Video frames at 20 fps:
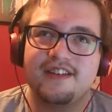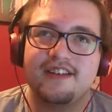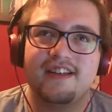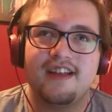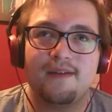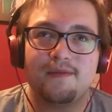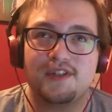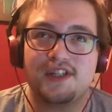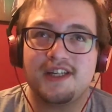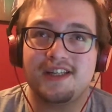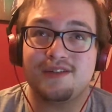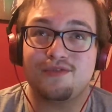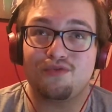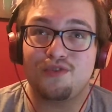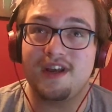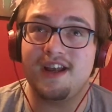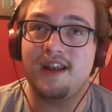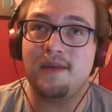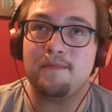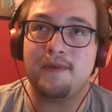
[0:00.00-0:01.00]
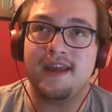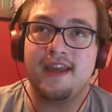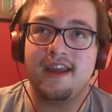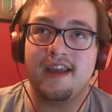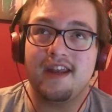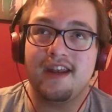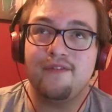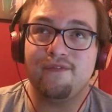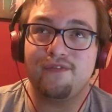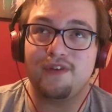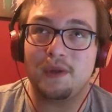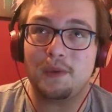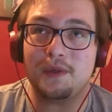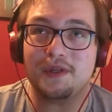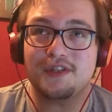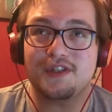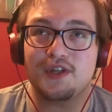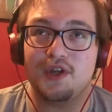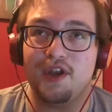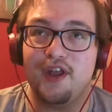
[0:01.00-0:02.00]
Damn, she's really being an
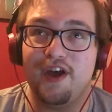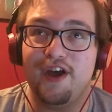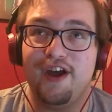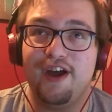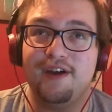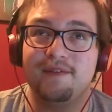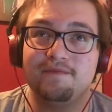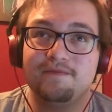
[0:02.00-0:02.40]
influence on her.